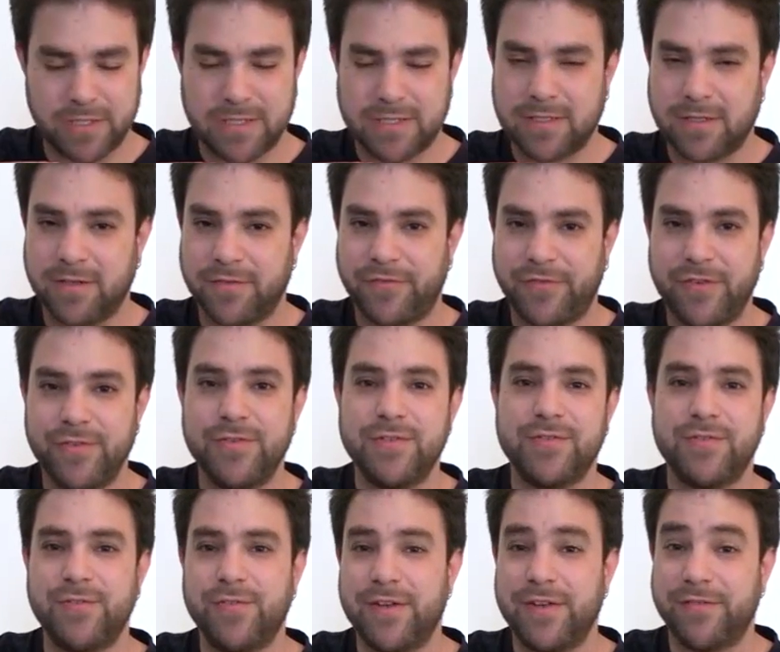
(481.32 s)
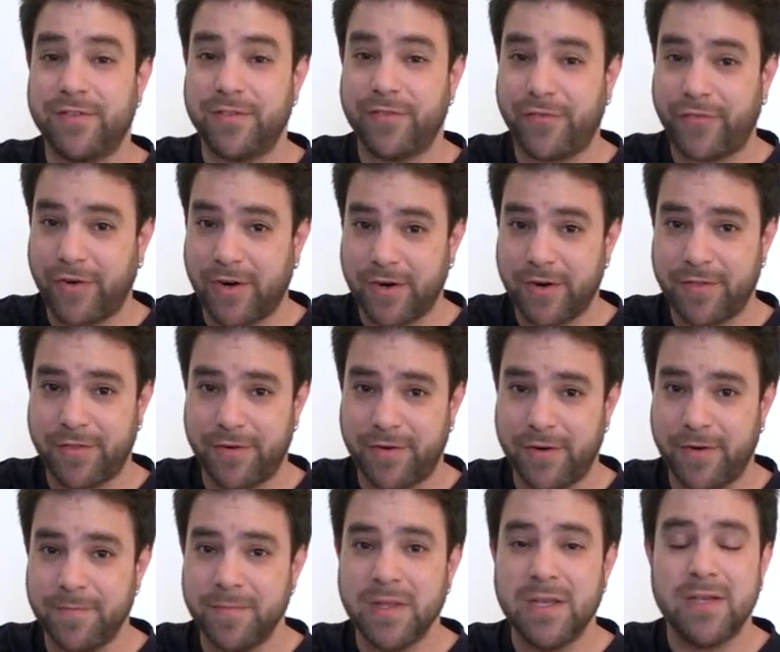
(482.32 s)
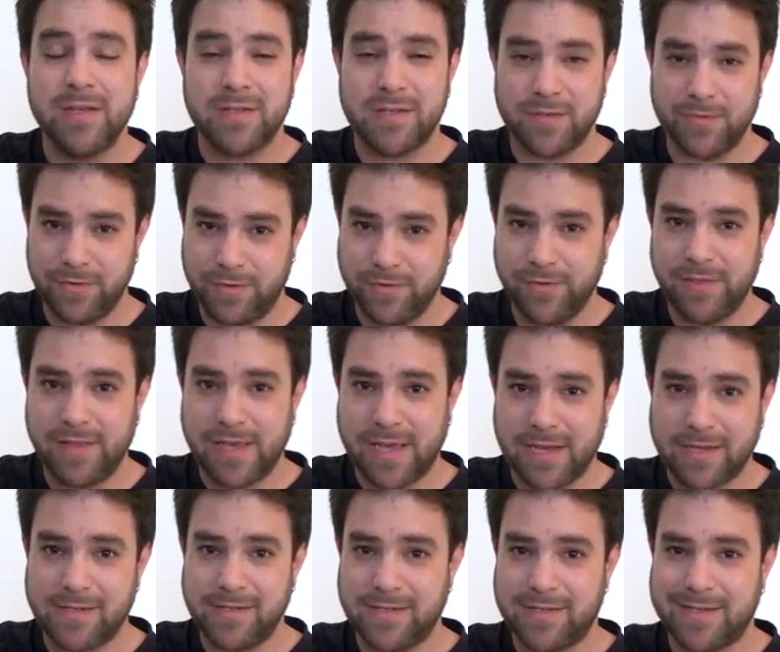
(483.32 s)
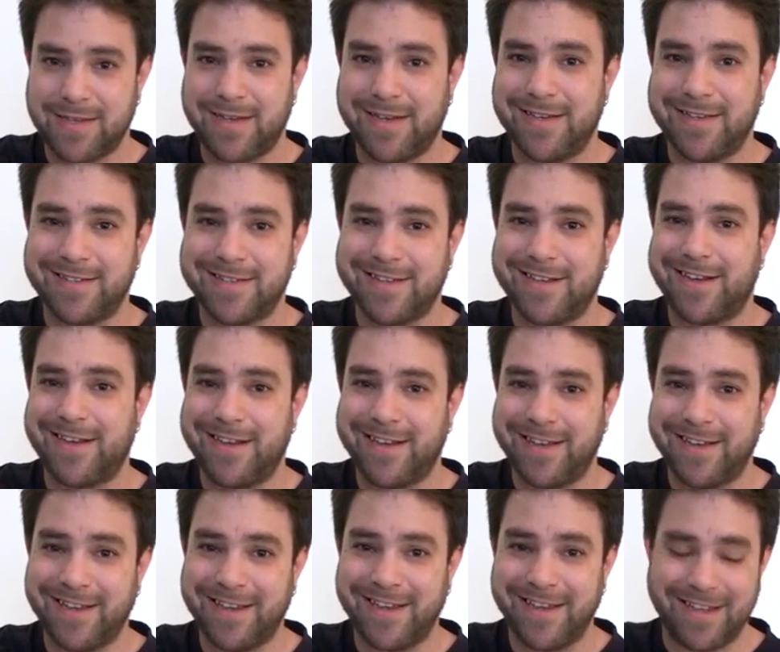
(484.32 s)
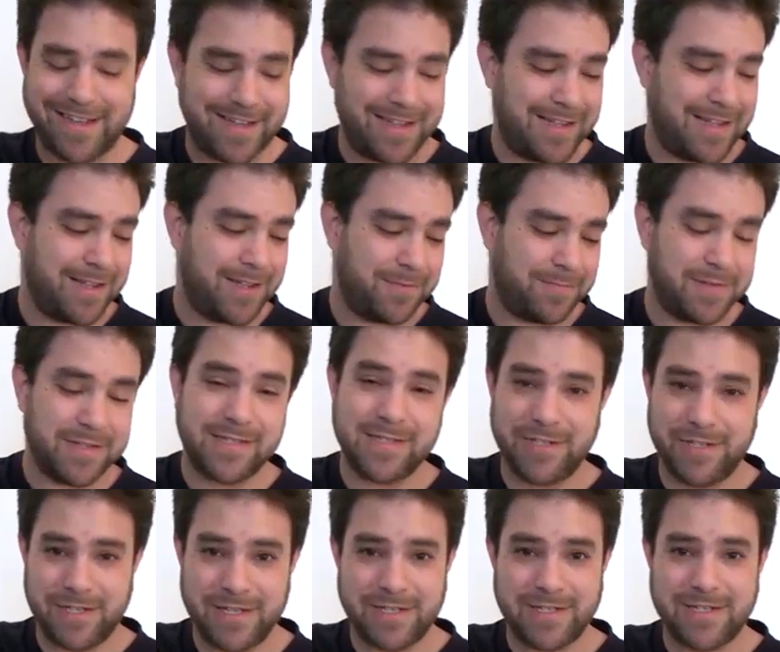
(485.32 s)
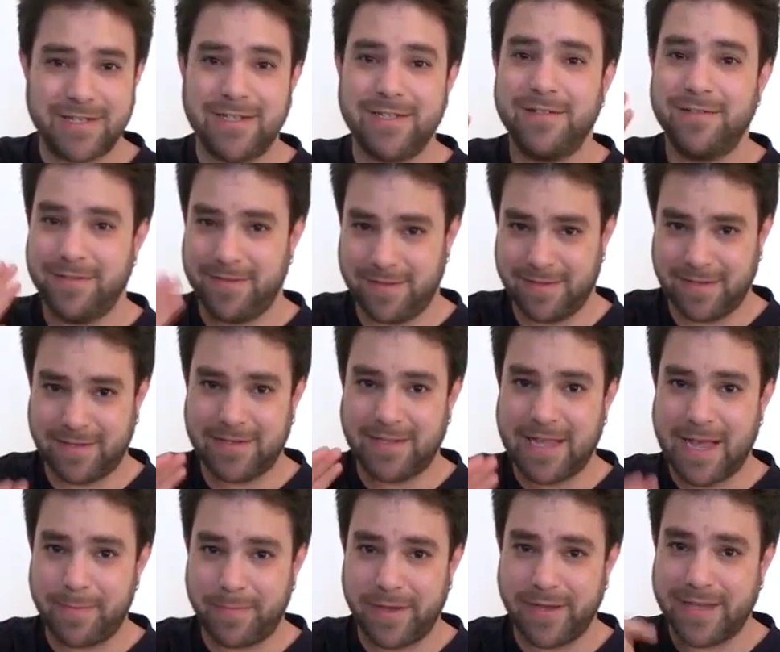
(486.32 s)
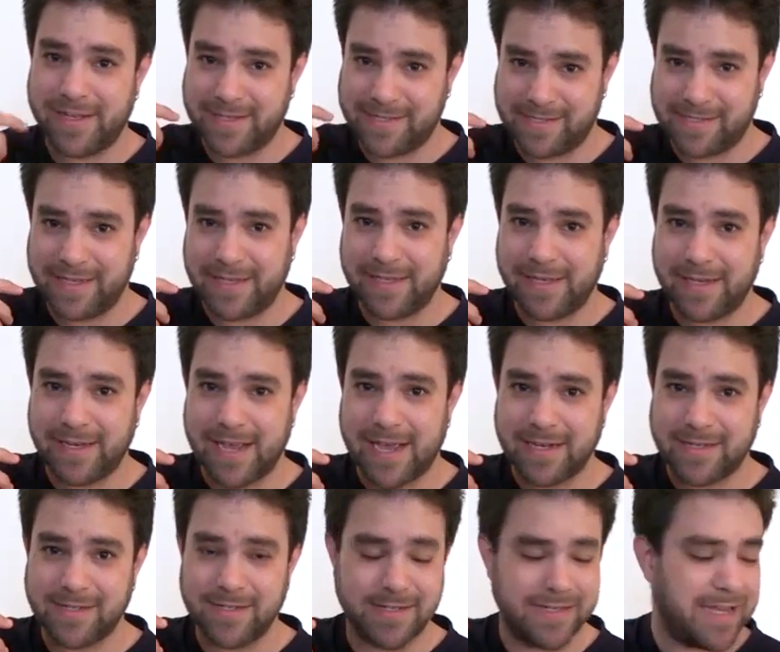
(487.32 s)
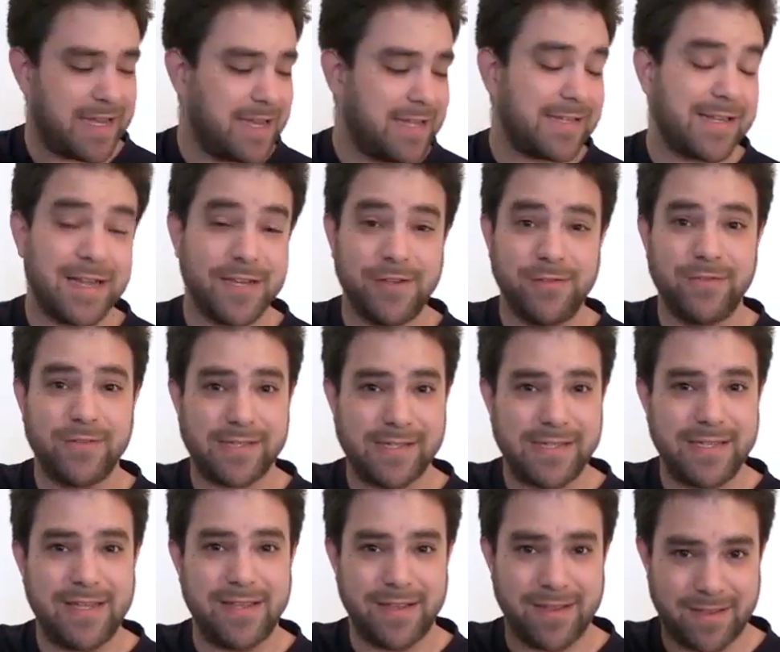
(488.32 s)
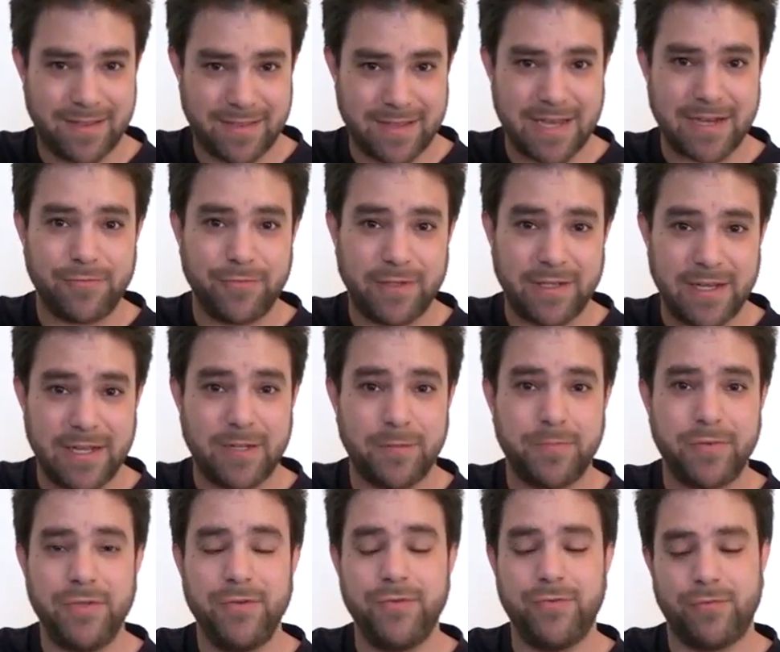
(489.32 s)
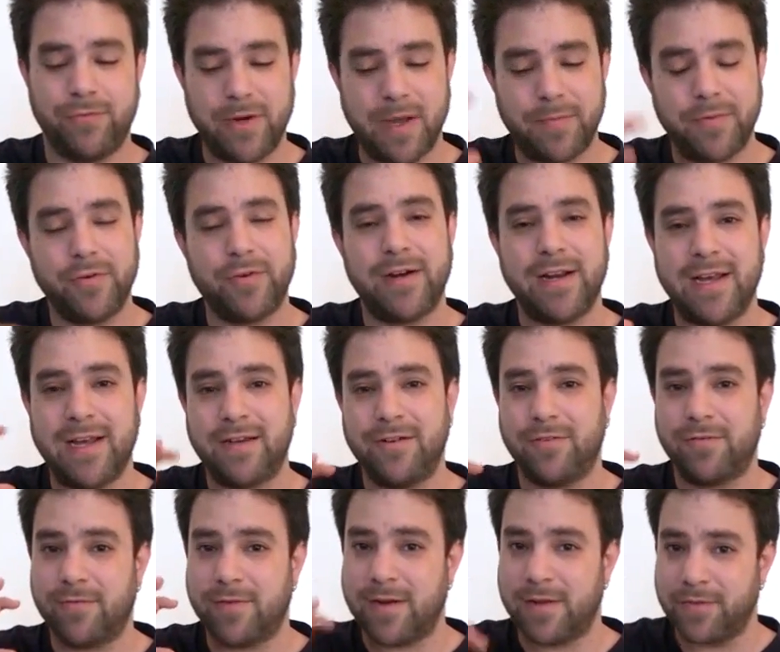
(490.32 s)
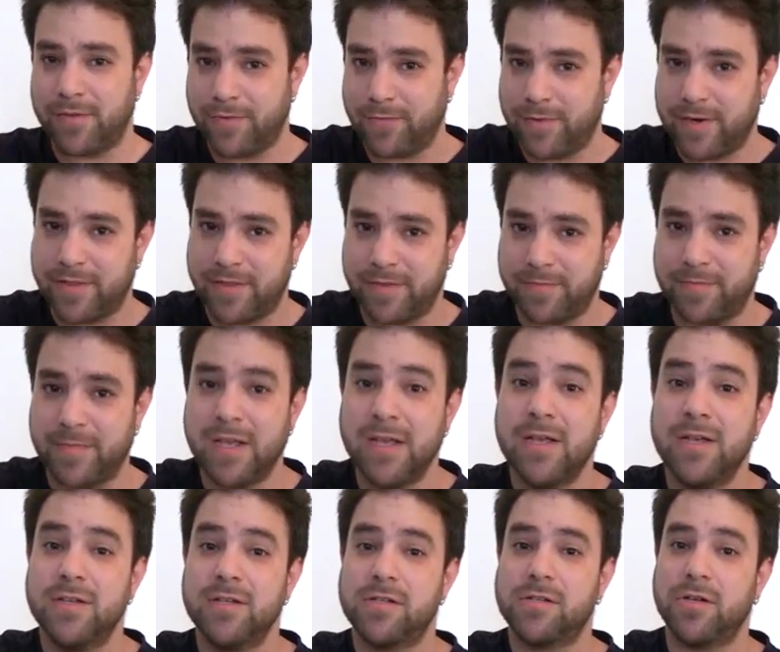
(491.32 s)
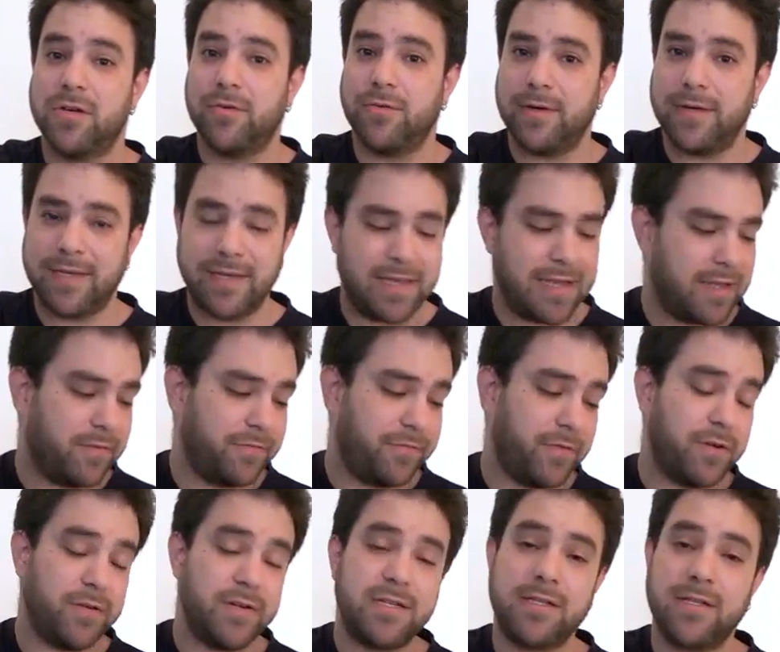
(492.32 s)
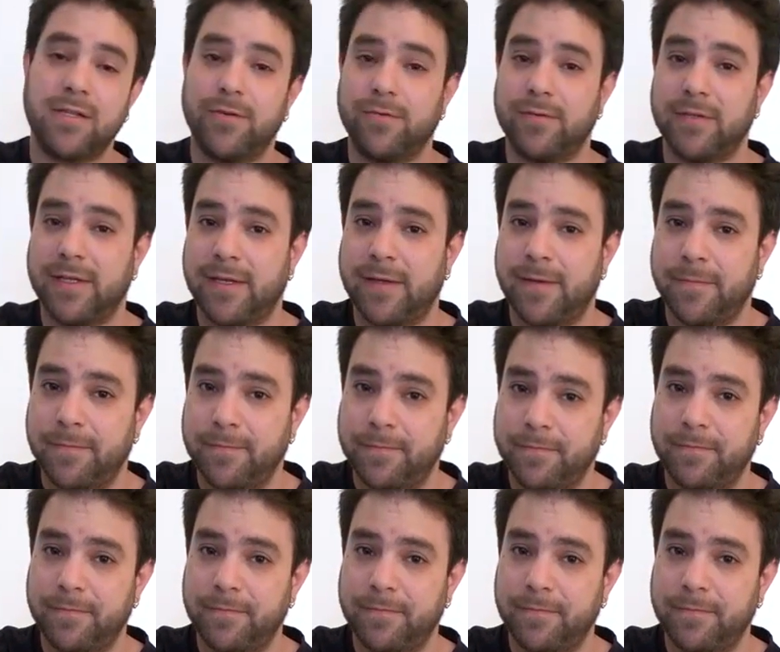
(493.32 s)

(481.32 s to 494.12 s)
just confuse you even farther. So do the exercise I um, suggested, the clapping and singing exercise and you'll see that will help you wrap your head around the rhythm. So again, very slowly.